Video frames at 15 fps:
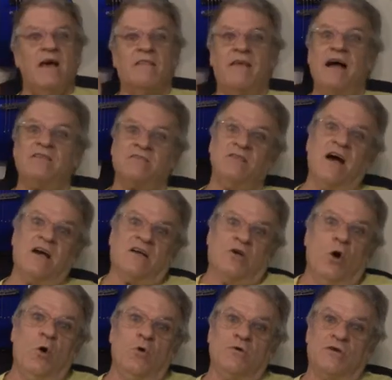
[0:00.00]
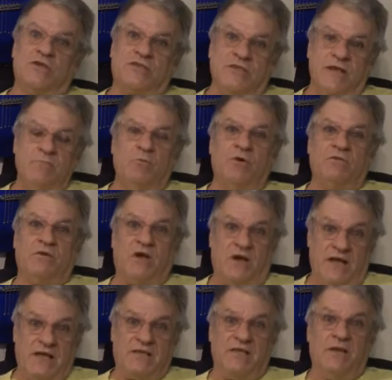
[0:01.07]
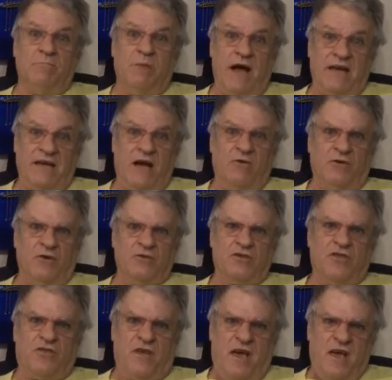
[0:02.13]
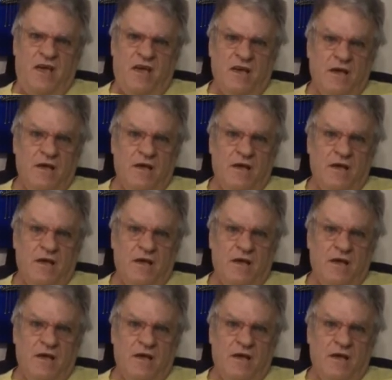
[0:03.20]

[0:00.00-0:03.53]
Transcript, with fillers: That's not gold, or Slim would have collected it by now, don't you think?